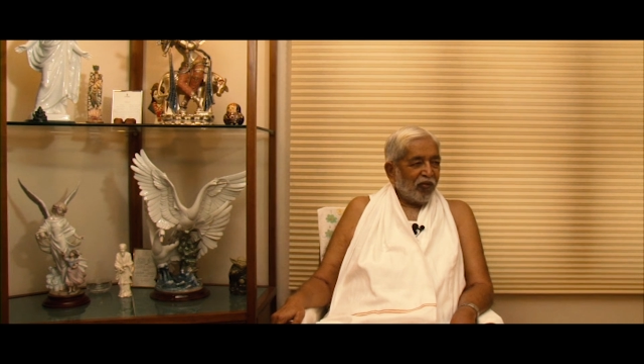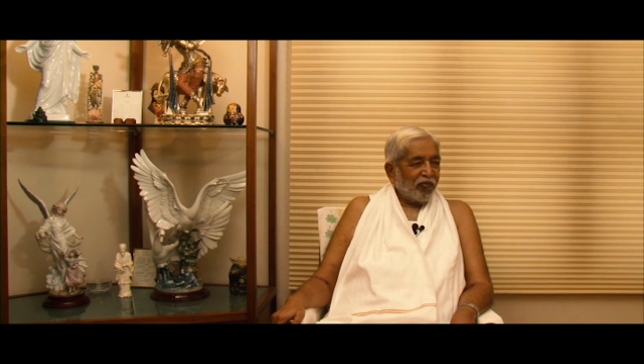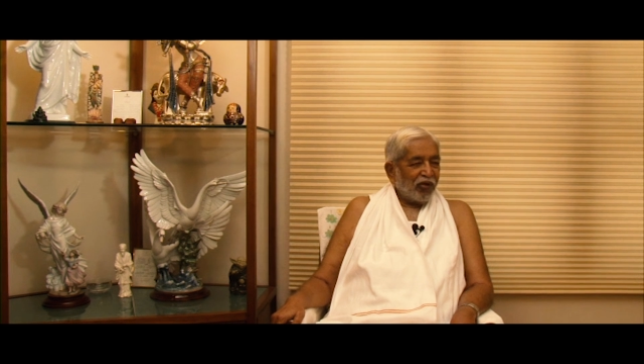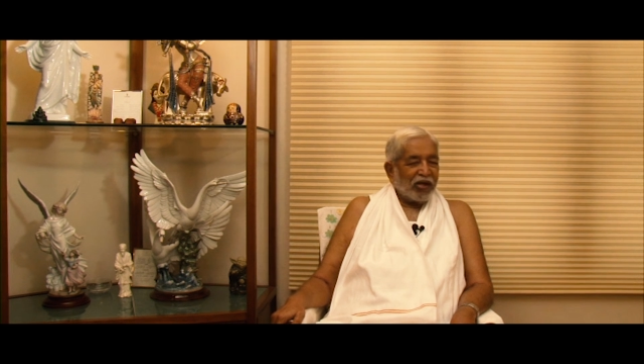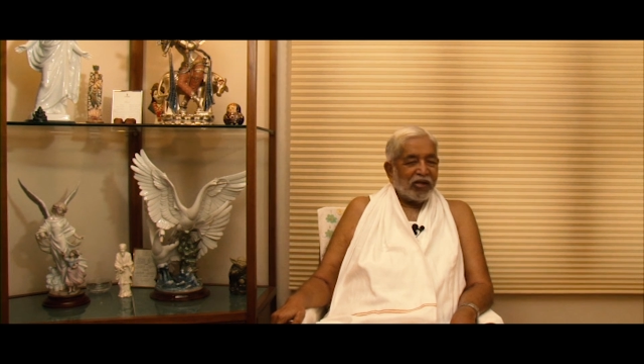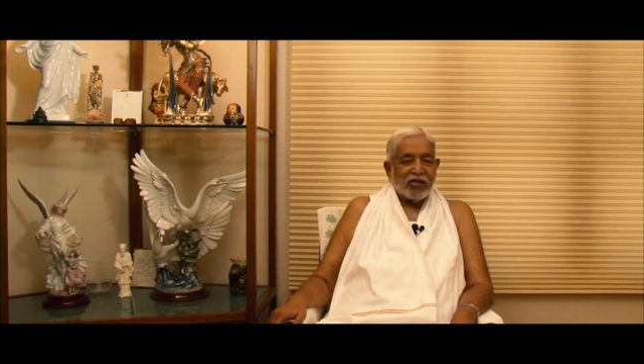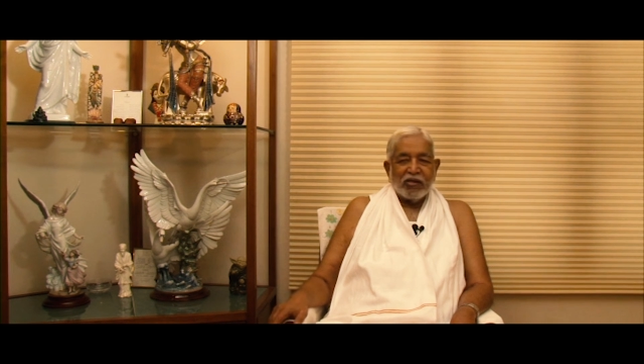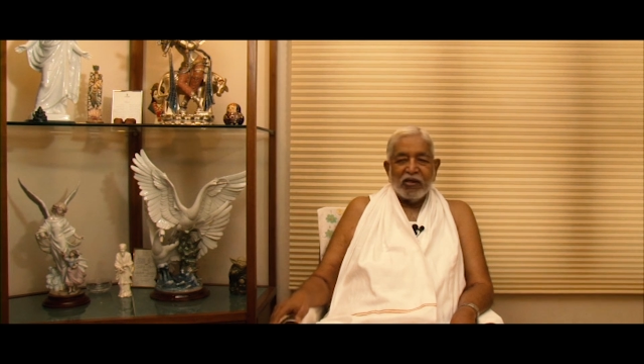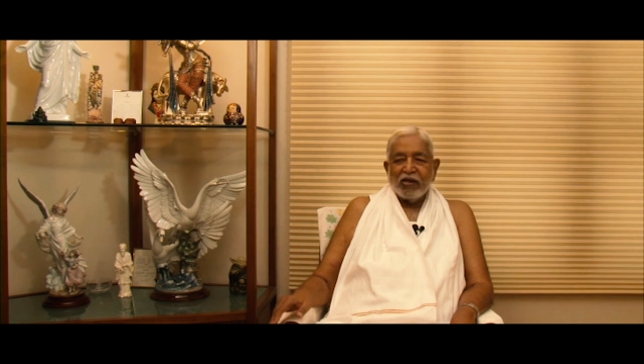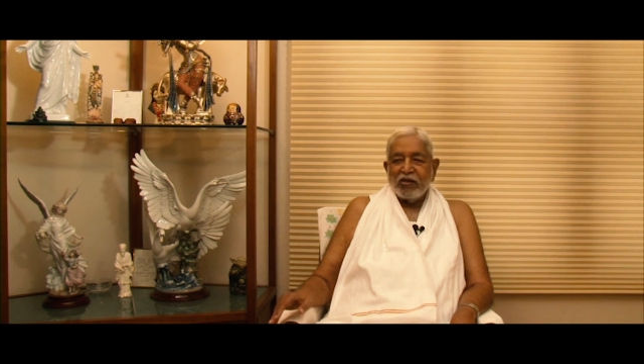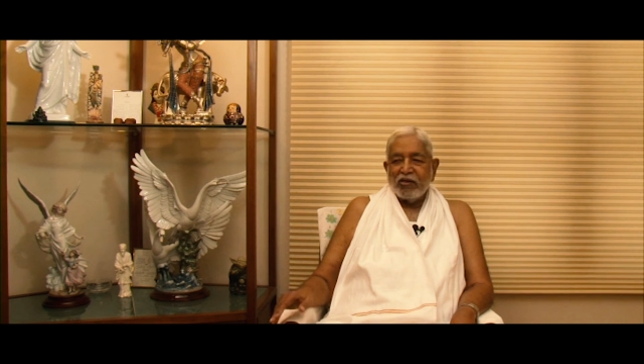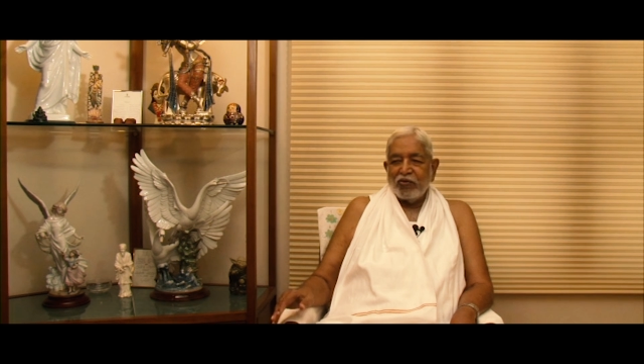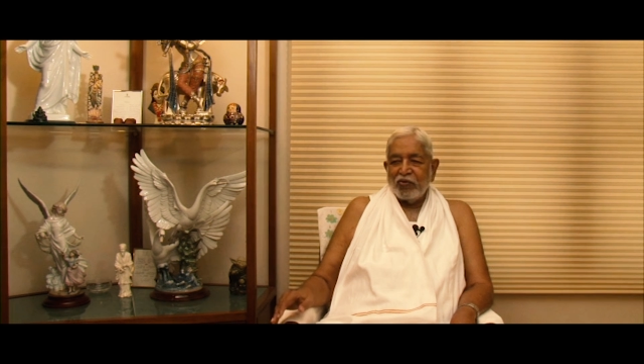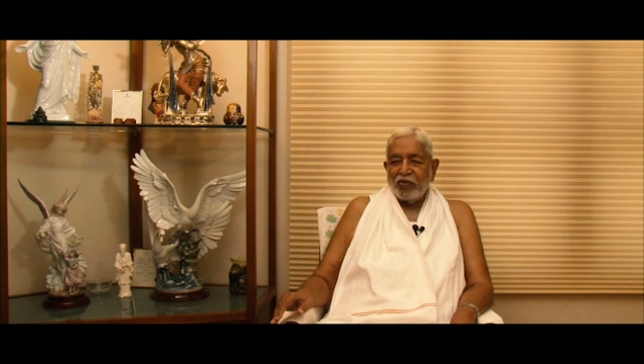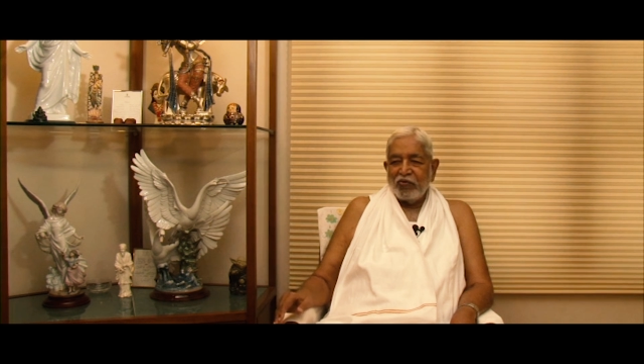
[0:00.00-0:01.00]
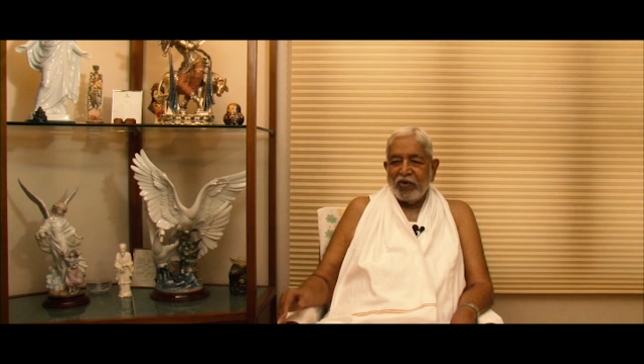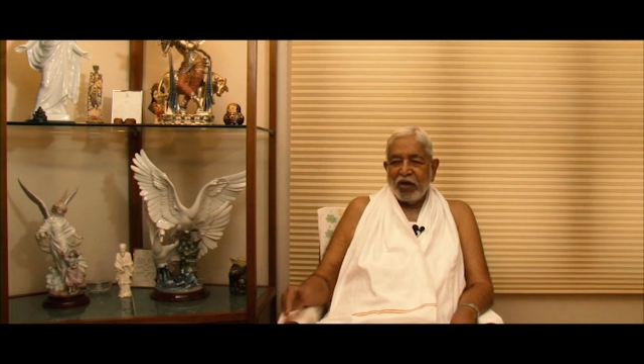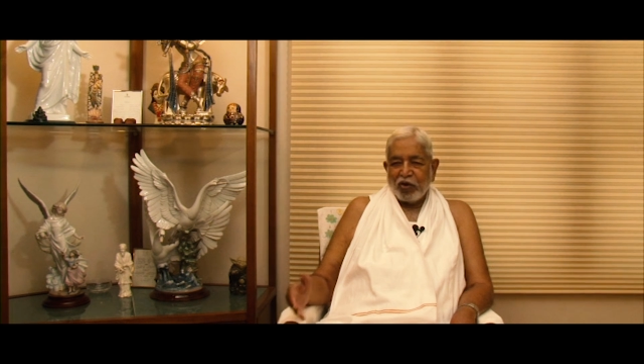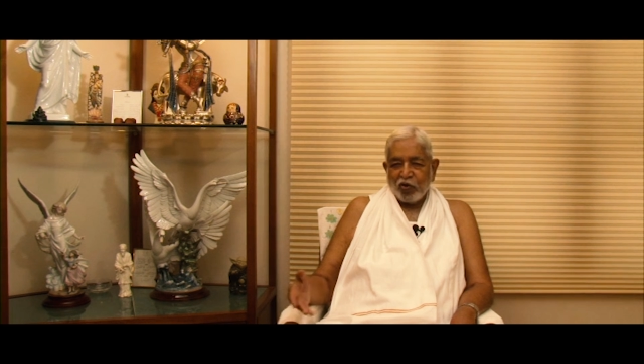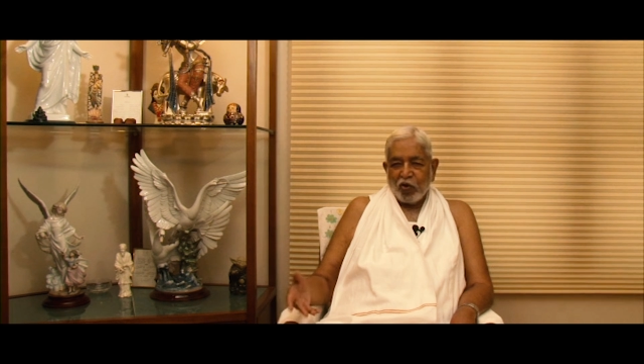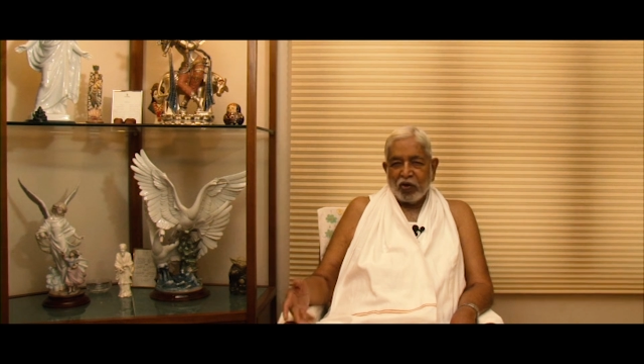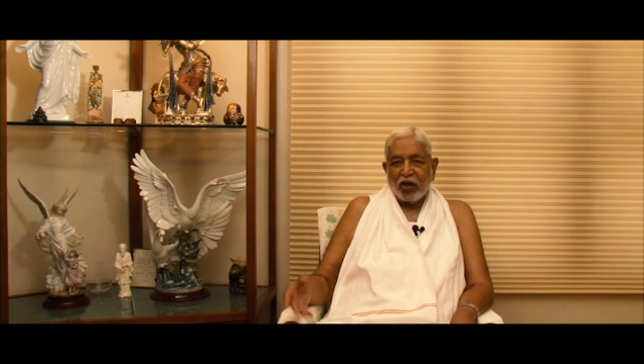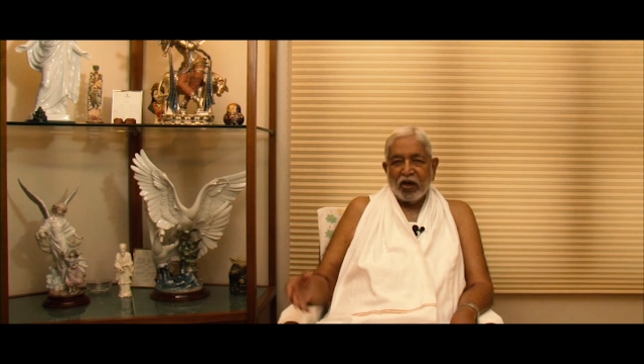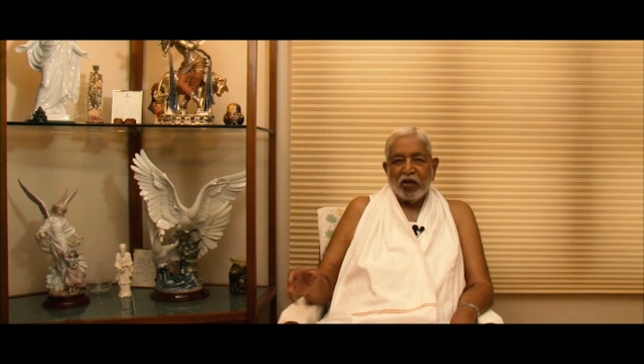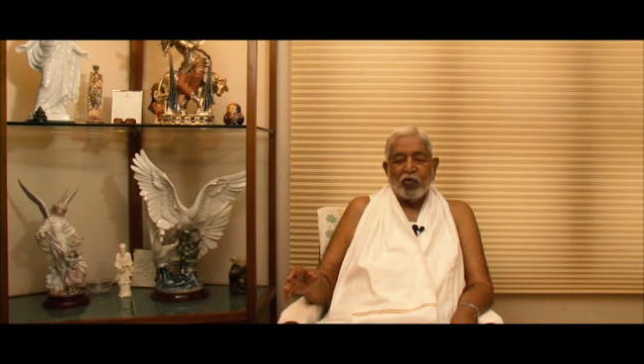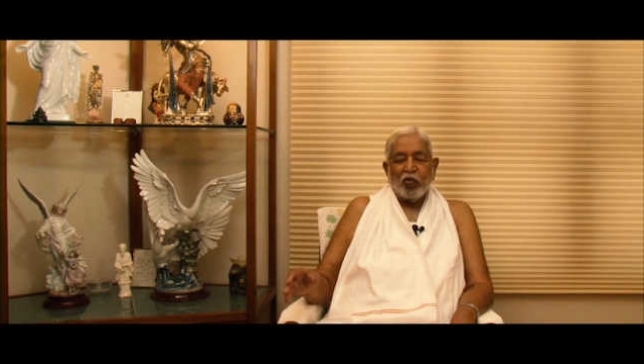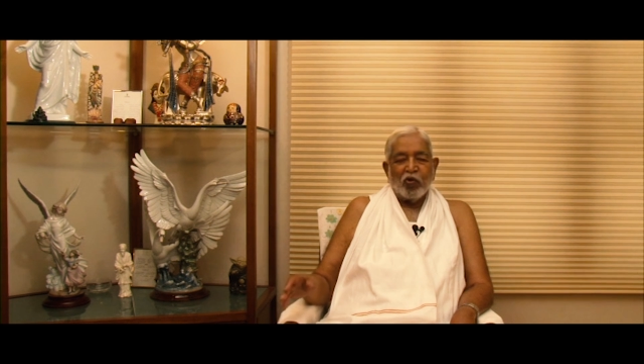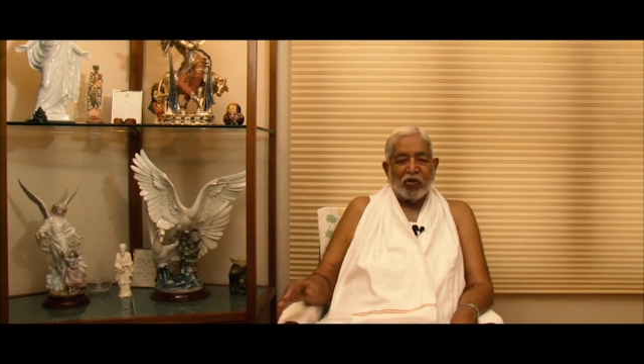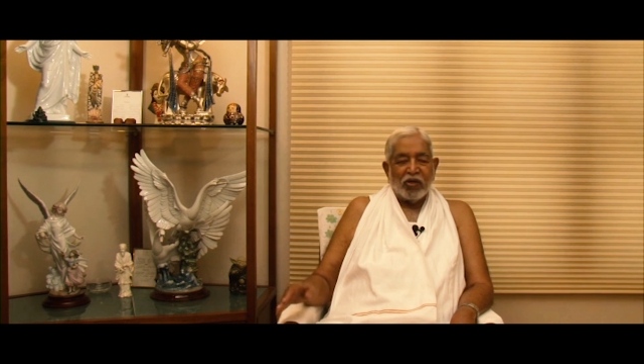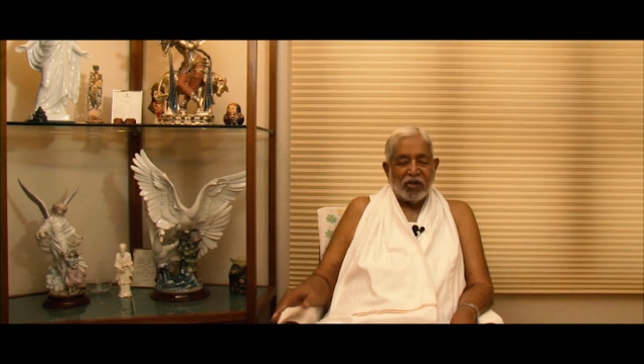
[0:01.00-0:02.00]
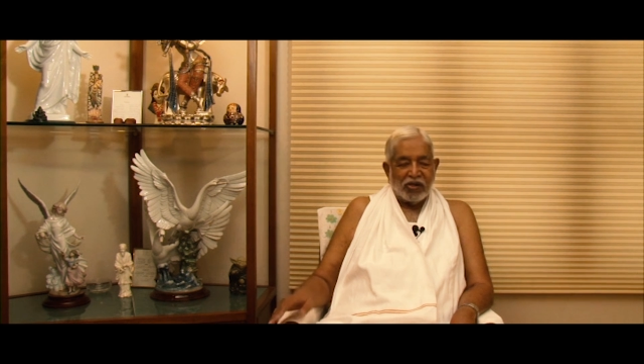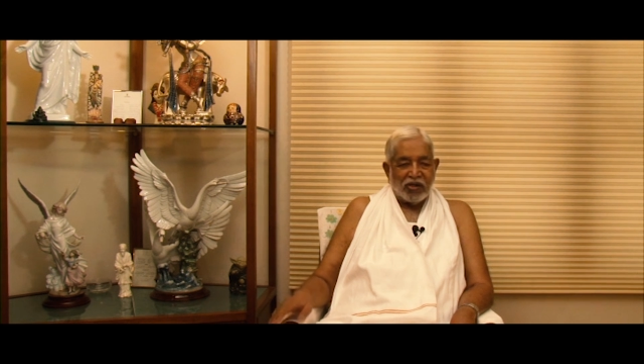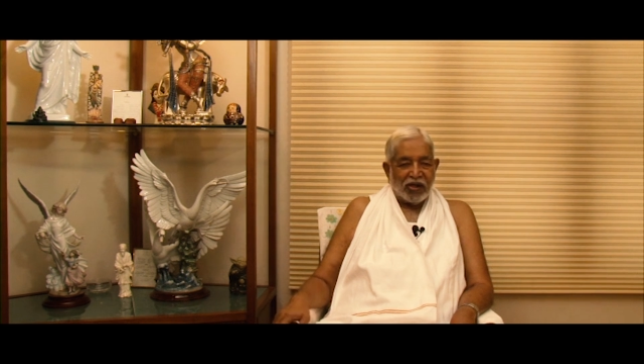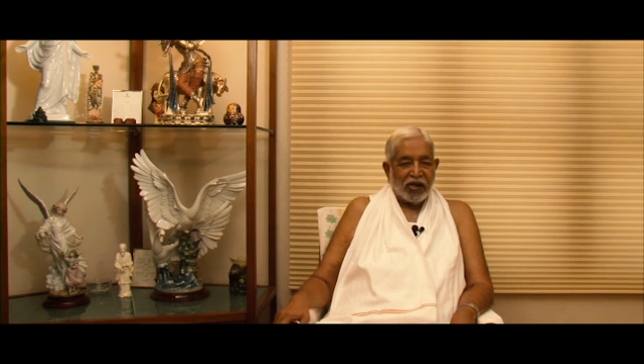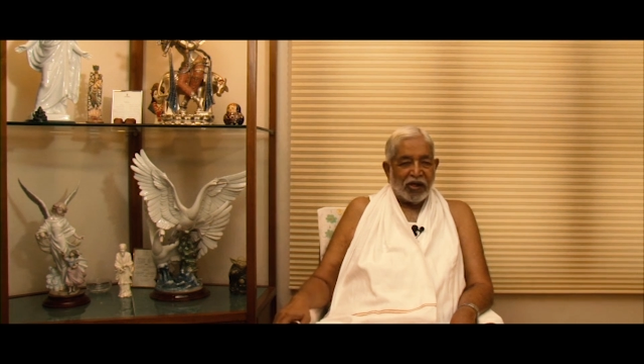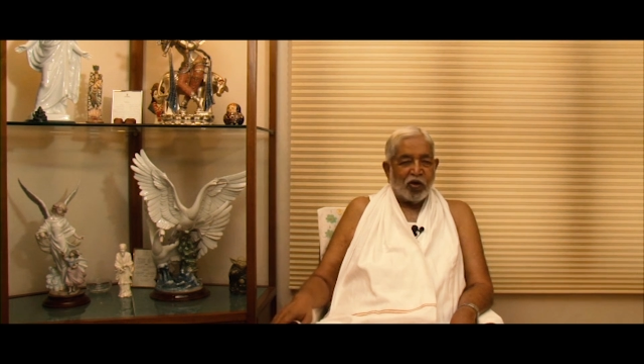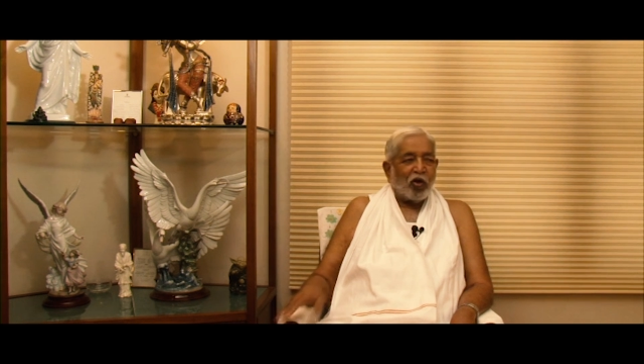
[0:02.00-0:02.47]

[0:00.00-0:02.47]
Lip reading: For instance, we are talking about listening,